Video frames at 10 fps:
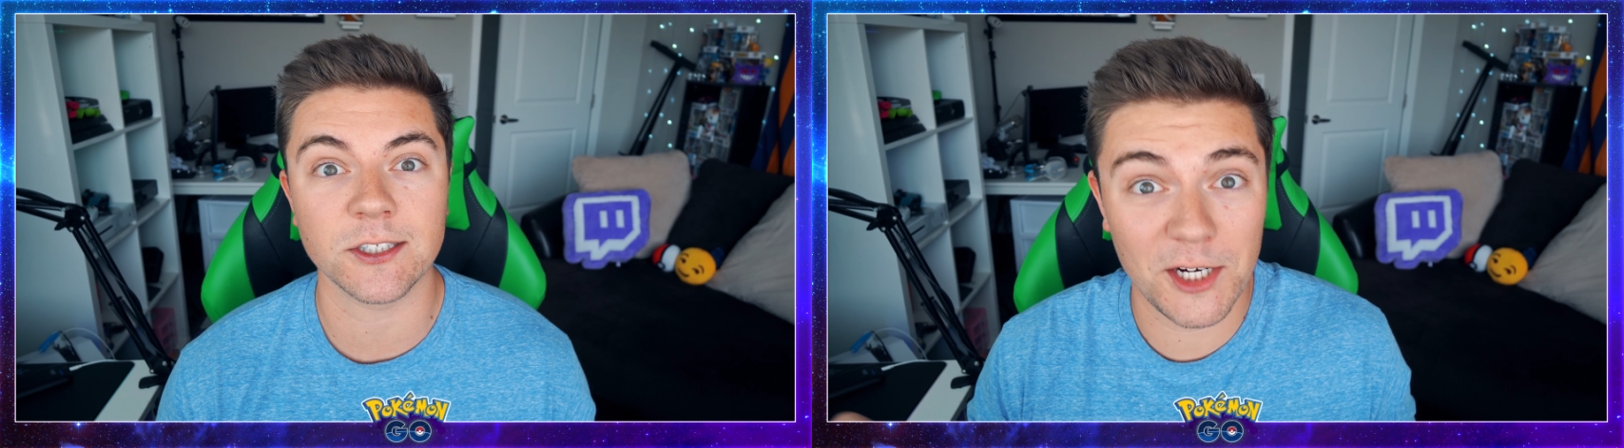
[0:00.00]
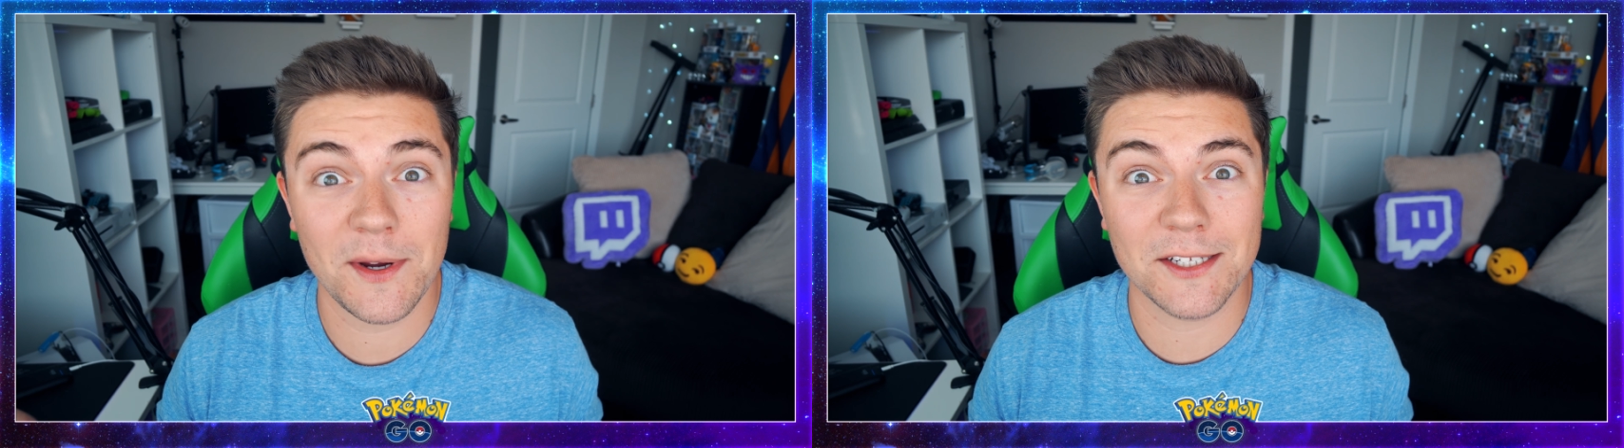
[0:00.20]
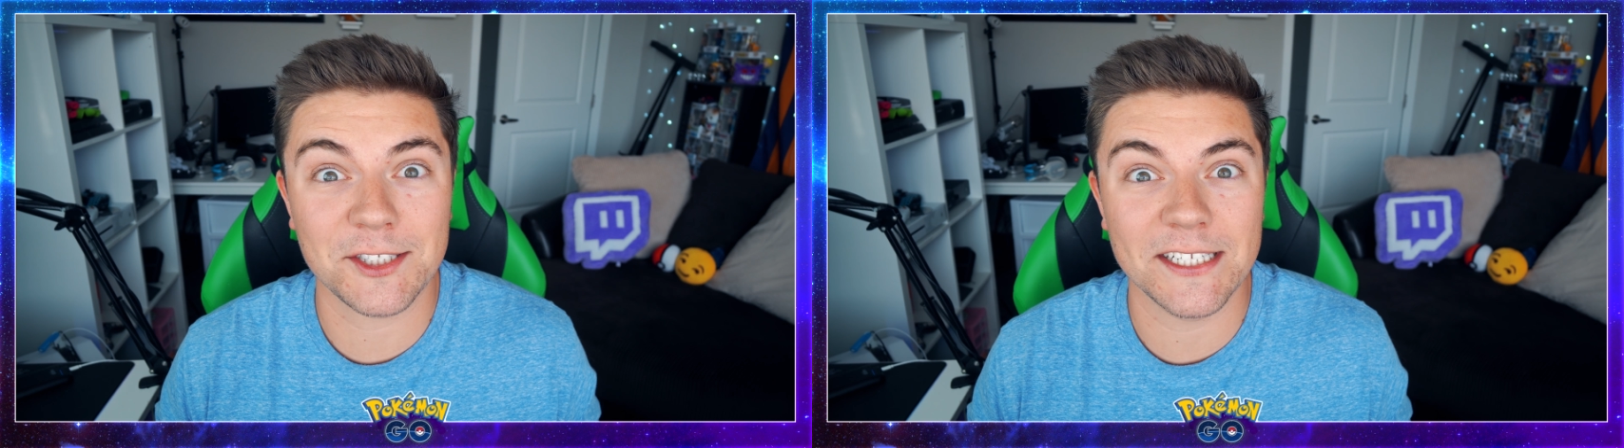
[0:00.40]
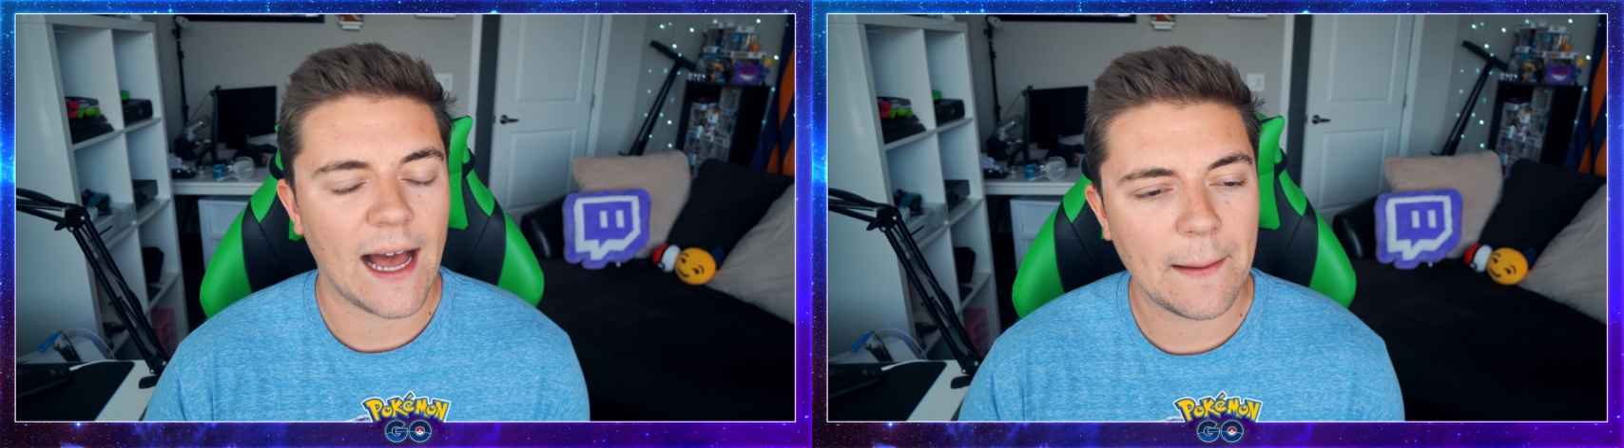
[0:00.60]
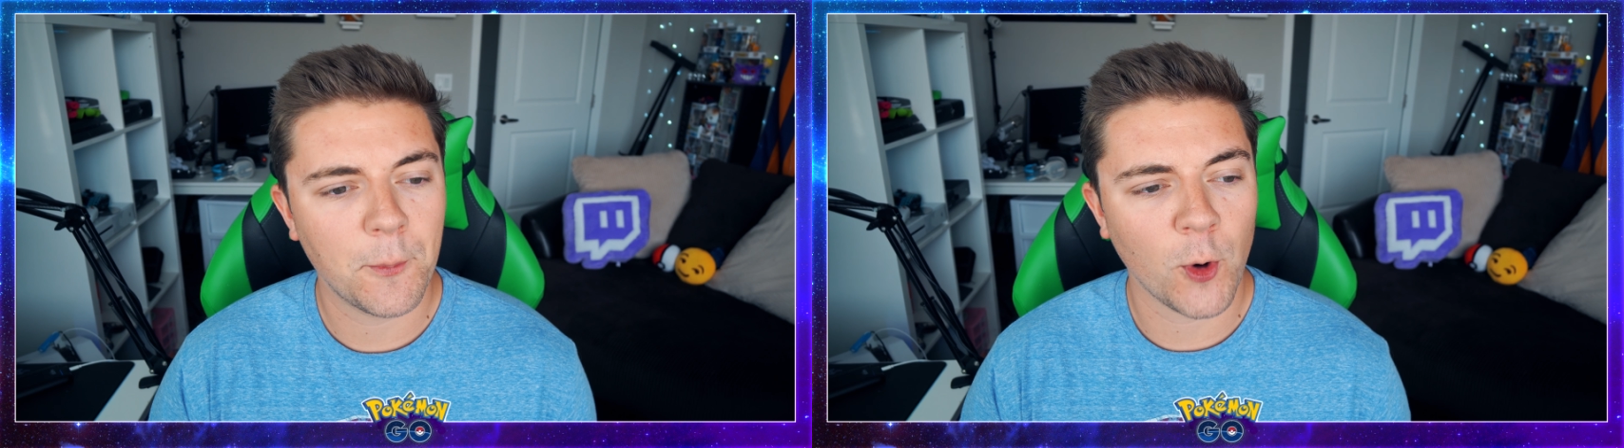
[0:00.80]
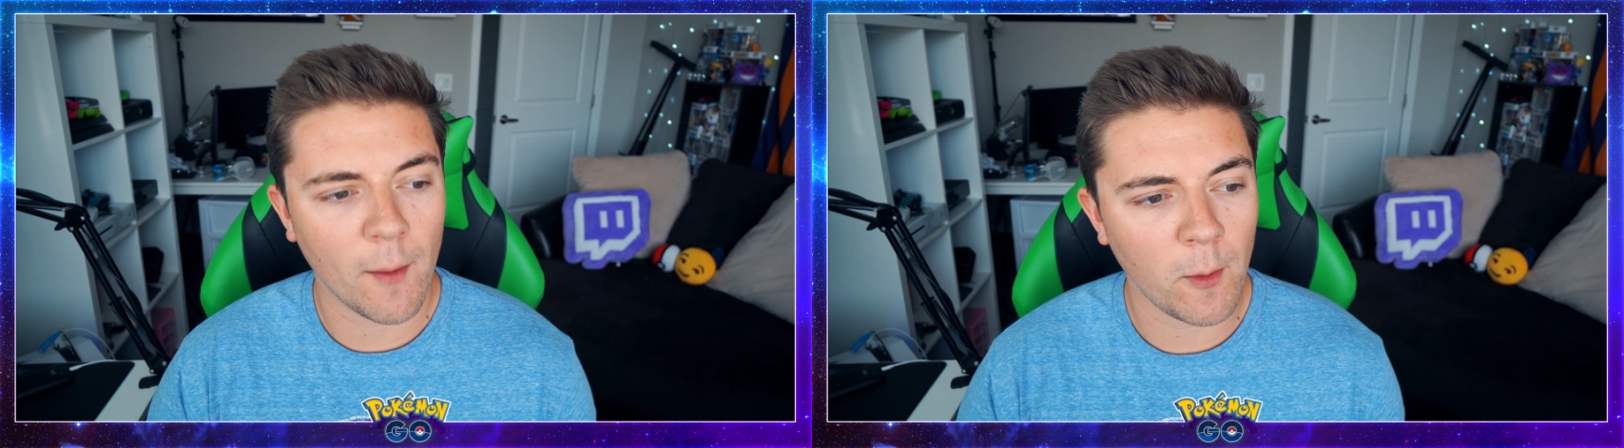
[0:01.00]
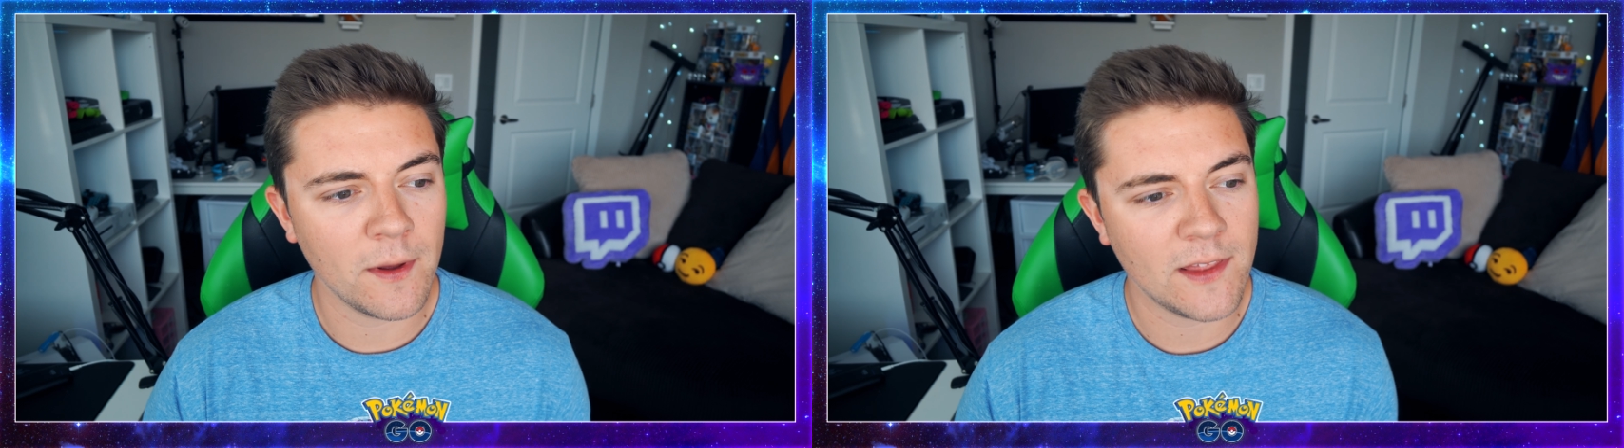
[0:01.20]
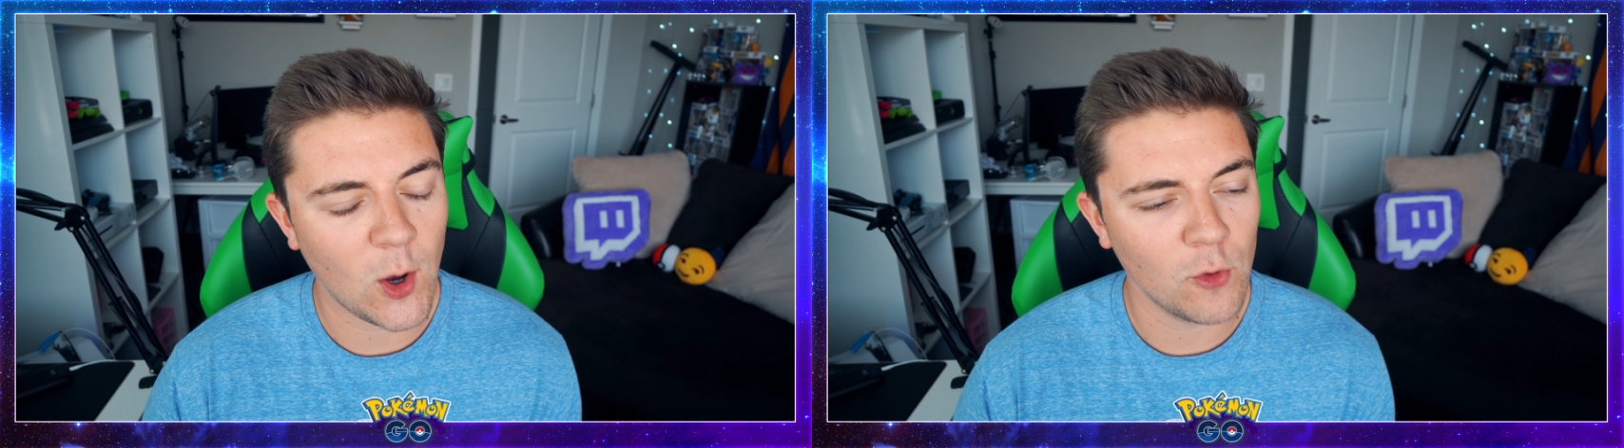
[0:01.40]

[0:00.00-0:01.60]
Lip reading: Seriously, I'm probably the